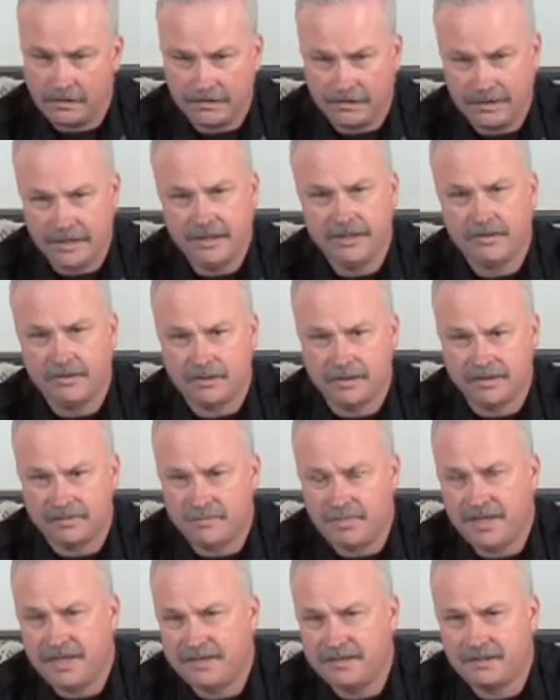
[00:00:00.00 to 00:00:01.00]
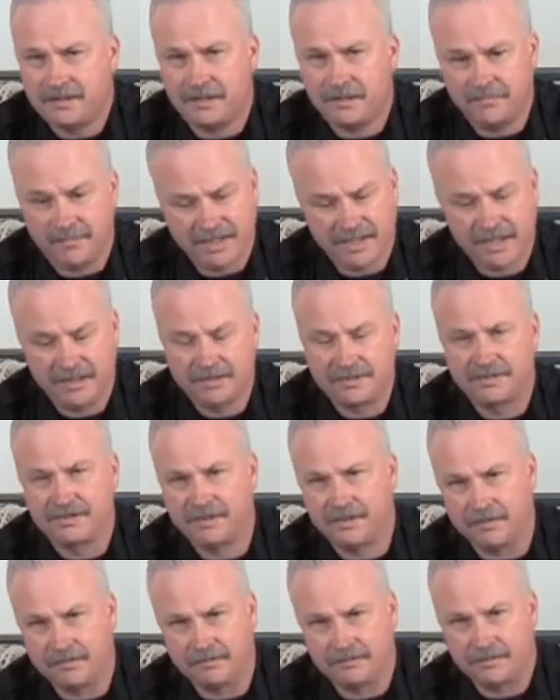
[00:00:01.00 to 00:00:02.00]
Egress basically means
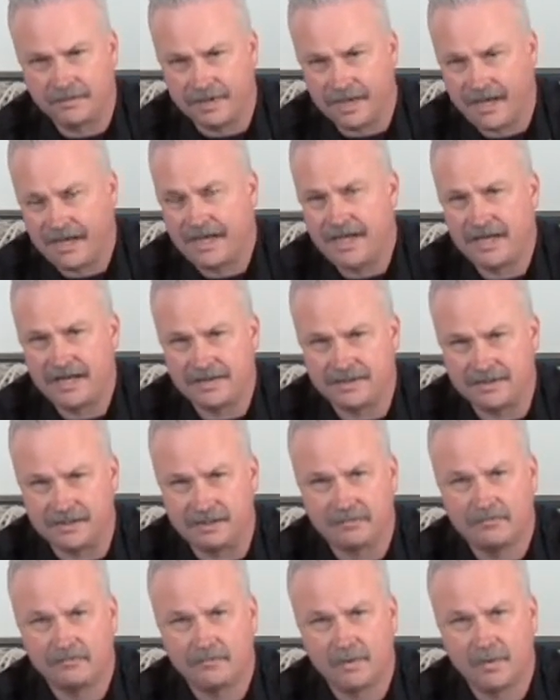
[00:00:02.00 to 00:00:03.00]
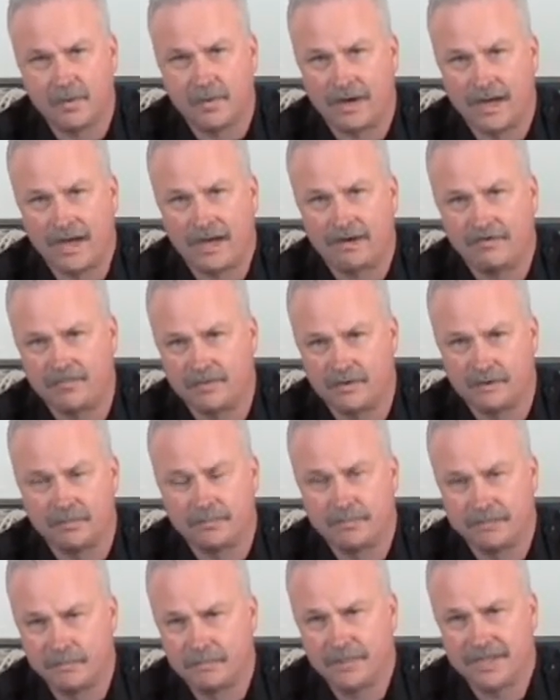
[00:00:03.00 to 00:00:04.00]
the exit going out of your
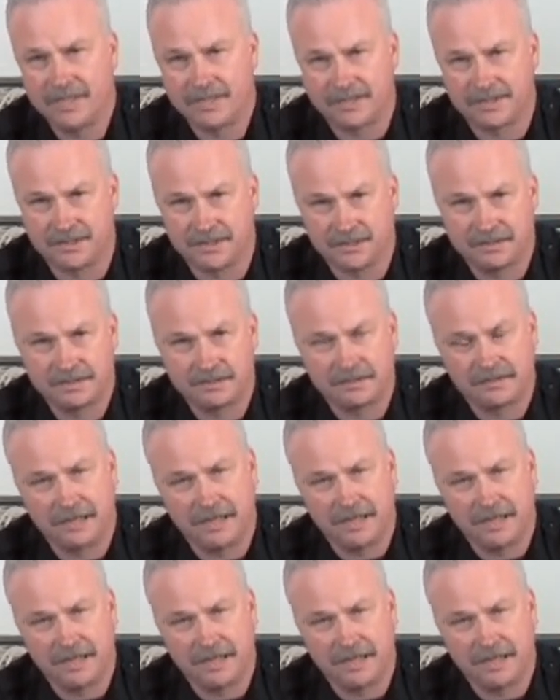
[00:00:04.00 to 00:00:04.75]
business.